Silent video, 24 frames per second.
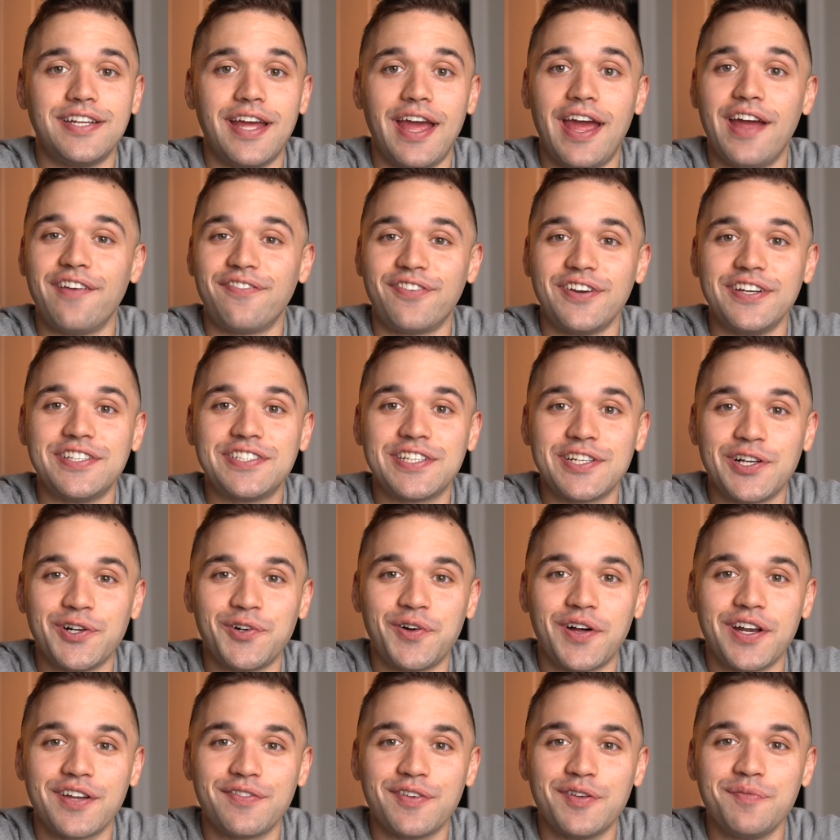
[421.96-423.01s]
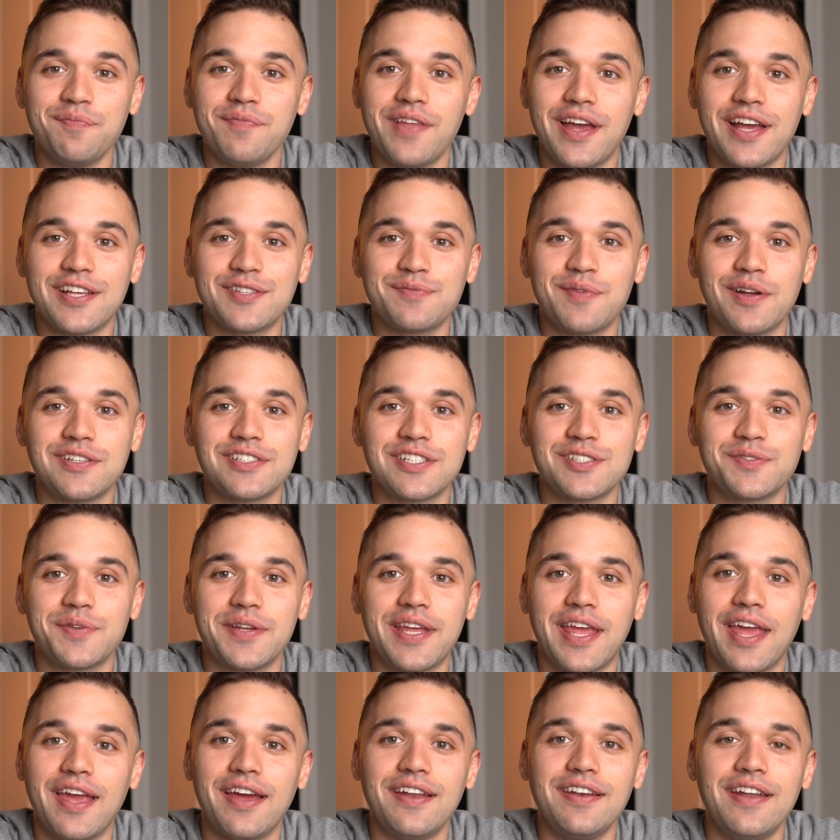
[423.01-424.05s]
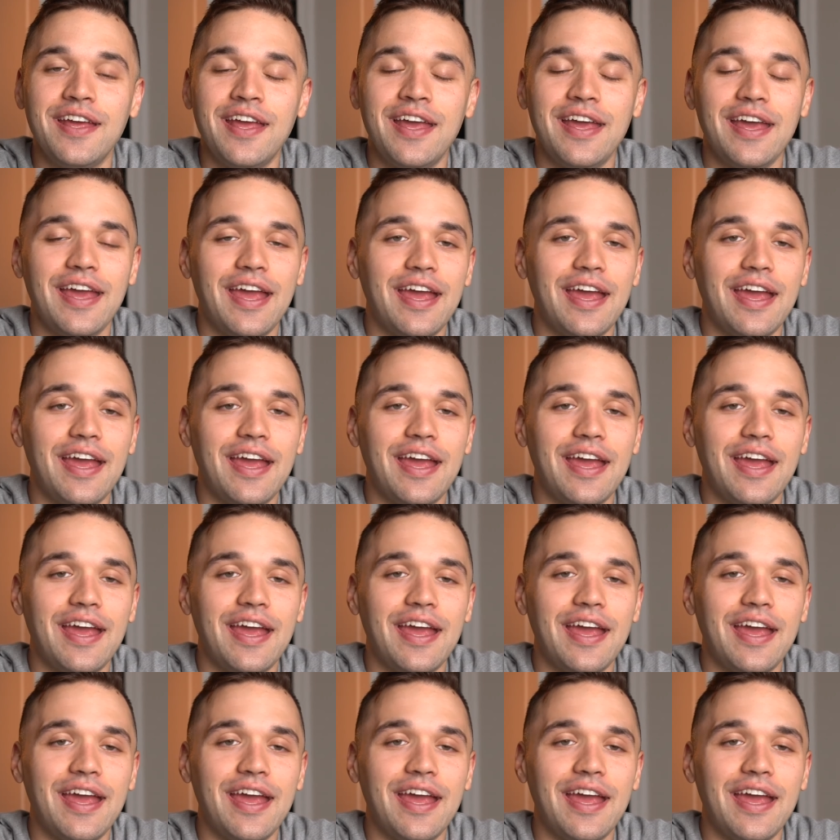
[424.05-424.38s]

to every single one of them as much as we can.